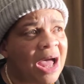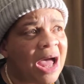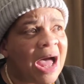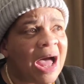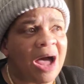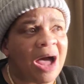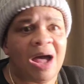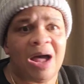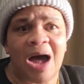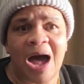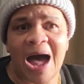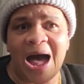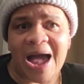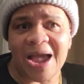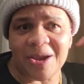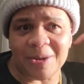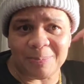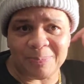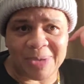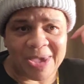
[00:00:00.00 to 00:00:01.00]
a higher
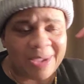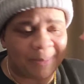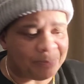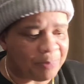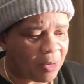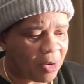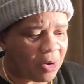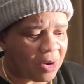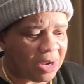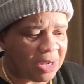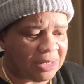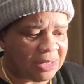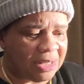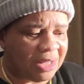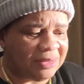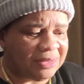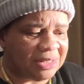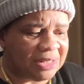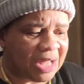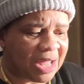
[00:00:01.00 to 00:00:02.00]
back part and the other
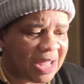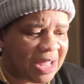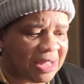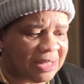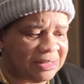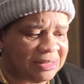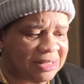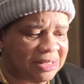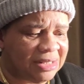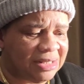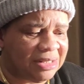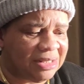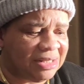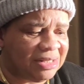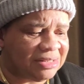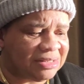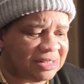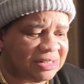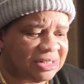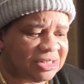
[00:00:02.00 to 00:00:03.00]
guy knee is
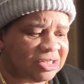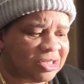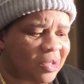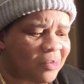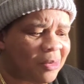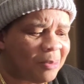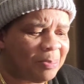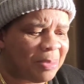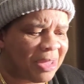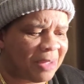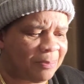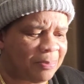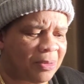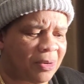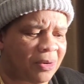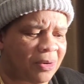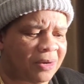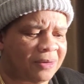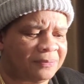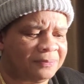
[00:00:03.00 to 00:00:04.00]
in his lower back
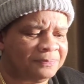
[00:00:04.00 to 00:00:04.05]
part.